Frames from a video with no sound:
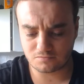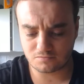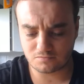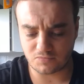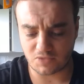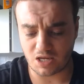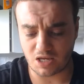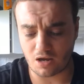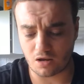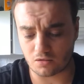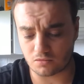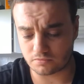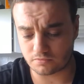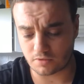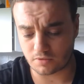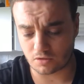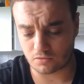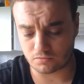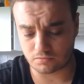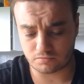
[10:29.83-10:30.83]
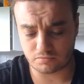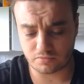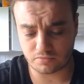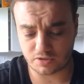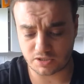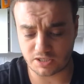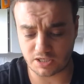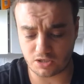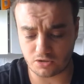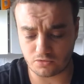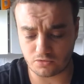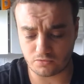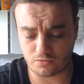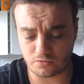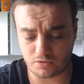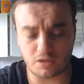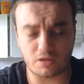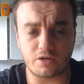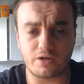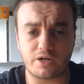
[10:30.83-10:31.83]
yeah, I'll see you
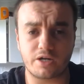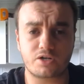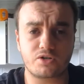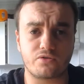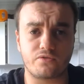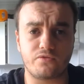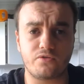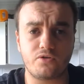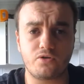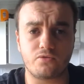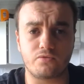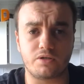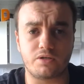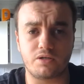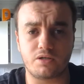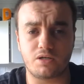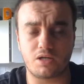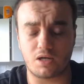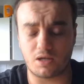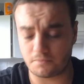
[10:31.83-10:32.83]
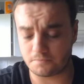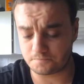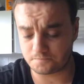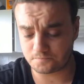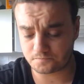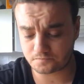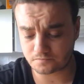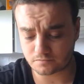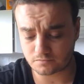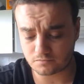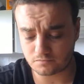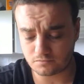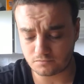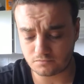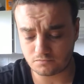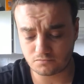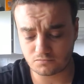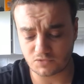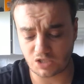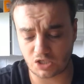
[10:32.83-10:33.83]
in the next review. And
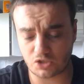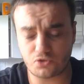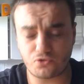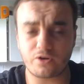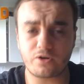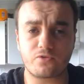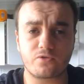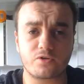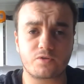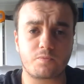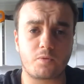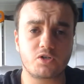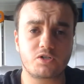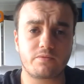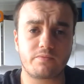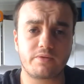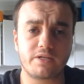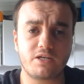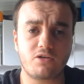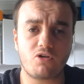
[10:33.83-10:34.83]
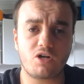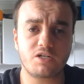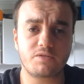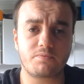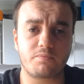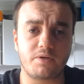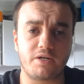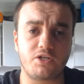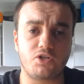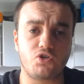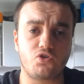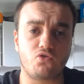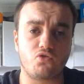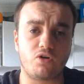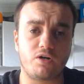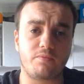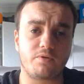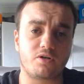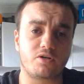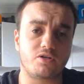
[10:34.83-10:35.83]
drink responsibly, guys, but
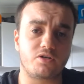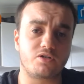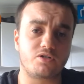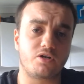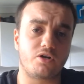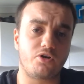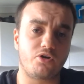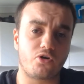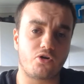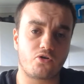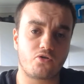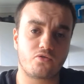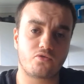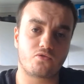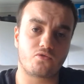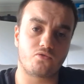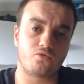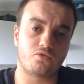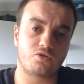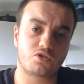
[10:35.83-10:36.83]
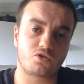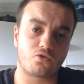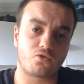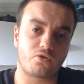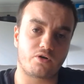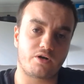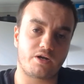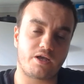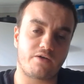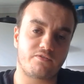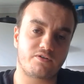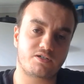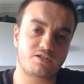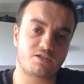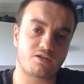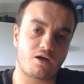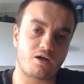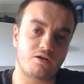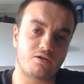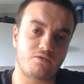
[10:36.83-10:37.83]
enjoy, because no good story ever
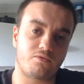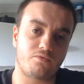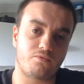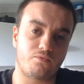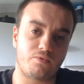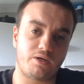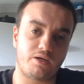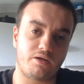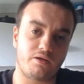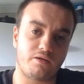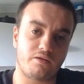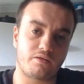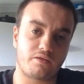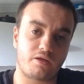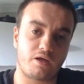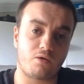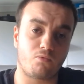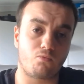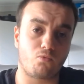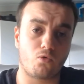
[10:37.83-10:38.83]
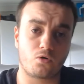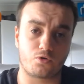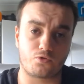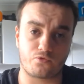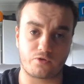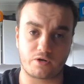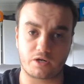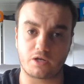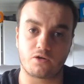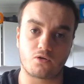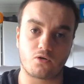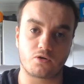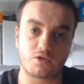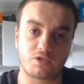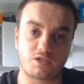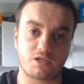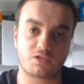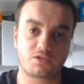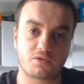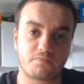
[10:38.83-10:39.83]
started with a water drinking
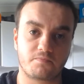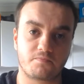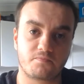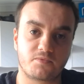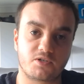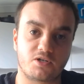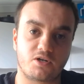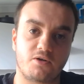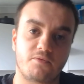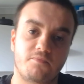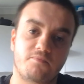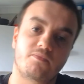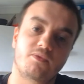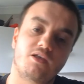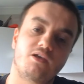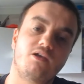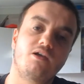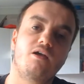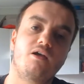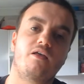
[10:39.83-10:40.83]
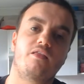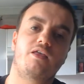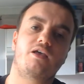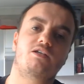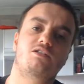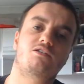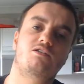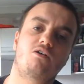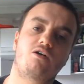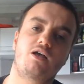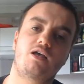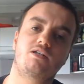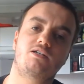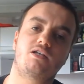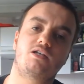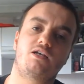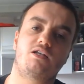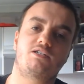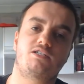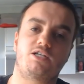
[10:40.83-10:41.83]
contest. So thanks, guys,
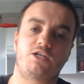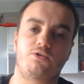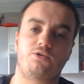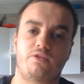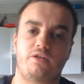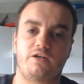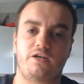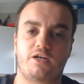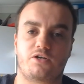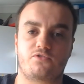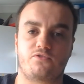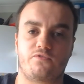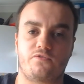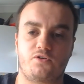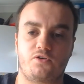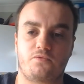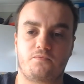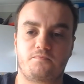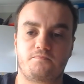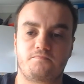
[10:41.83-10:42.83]
and see you in the next review.